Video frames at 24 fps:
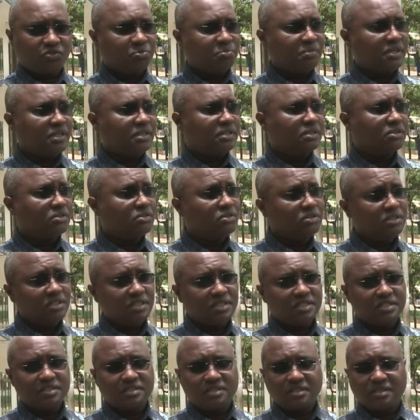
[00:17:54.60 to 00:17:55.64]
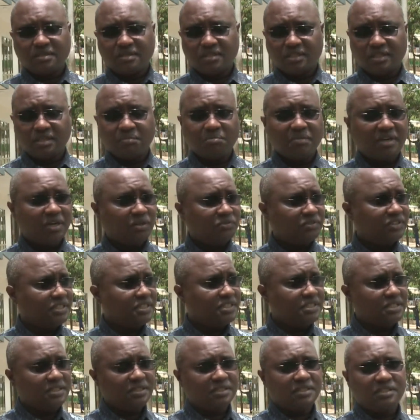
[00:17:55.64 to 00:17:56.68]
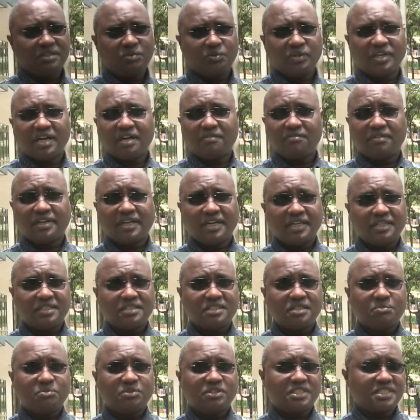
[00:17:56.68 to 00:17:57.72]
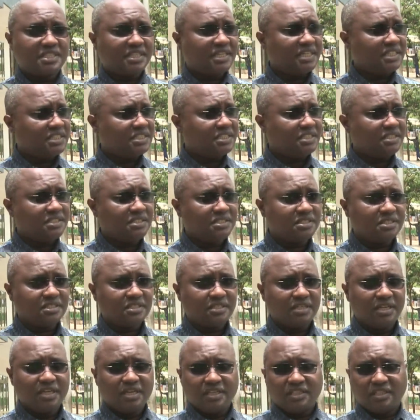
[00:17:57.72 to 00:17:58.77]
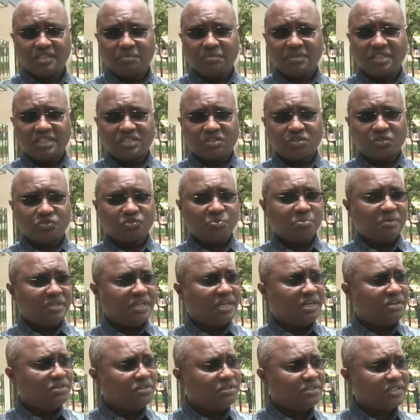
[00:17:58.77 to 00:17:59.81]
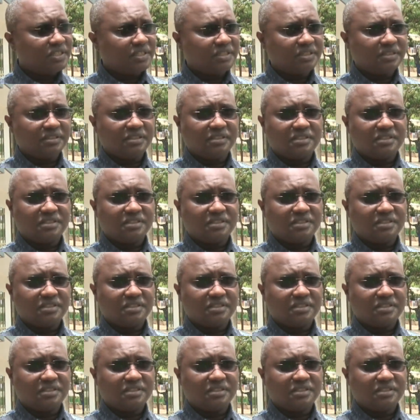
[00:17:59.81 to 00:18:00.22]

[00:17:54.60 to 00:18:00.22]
with my colleagues, the mayor of the city. We have had some discussions, the minister of Minalok,